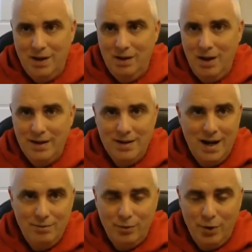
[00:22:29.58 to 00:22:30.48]
a lot of
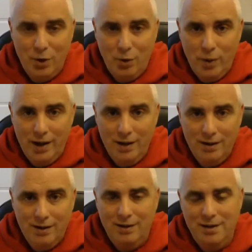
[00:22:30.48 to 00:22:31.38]
times will go away.
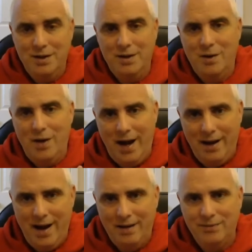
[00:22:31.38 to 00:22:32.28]
You, you know,
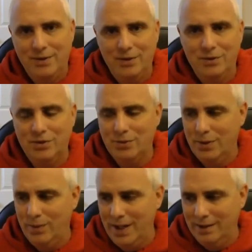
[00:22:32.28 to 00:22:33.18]
a- after those
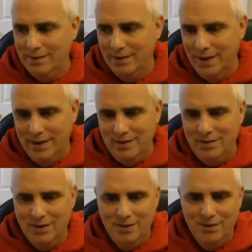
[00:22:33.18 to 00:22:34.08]
three weeks.
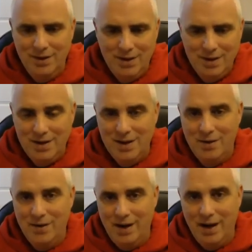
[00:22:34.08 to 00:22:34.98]
So you
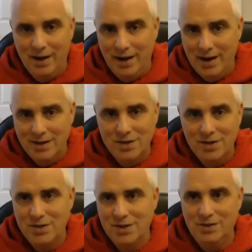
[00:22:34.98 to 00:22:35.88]
know, again,
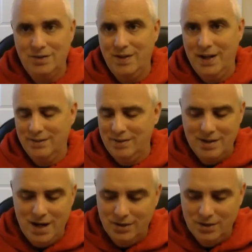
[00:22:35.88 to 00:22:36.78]
j- just things to
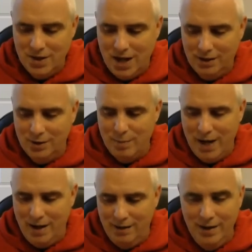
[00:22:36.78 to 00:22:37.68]
talk to your doctor
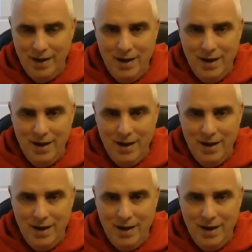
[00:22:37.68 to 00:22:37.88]
about